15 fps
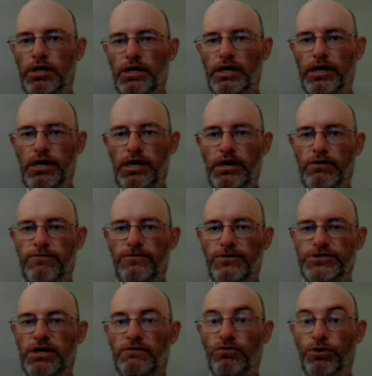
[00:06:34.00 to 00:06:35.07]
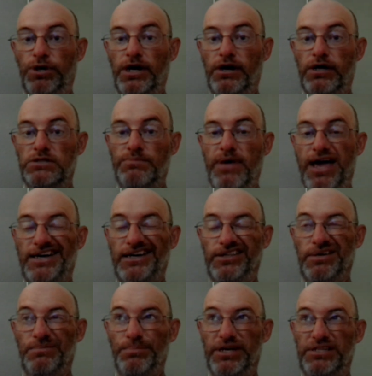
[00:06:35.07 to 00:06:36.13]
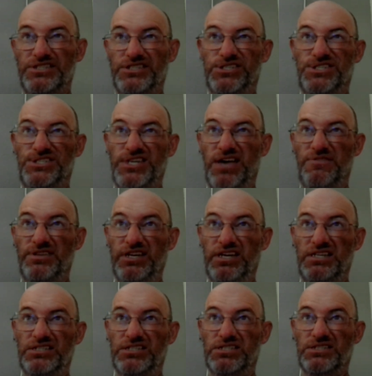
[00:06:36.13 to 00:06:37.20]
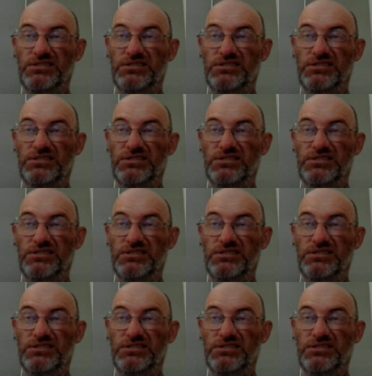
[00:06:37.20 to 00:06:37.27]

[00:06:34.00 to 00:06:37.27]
here for several years back in the mid-70s,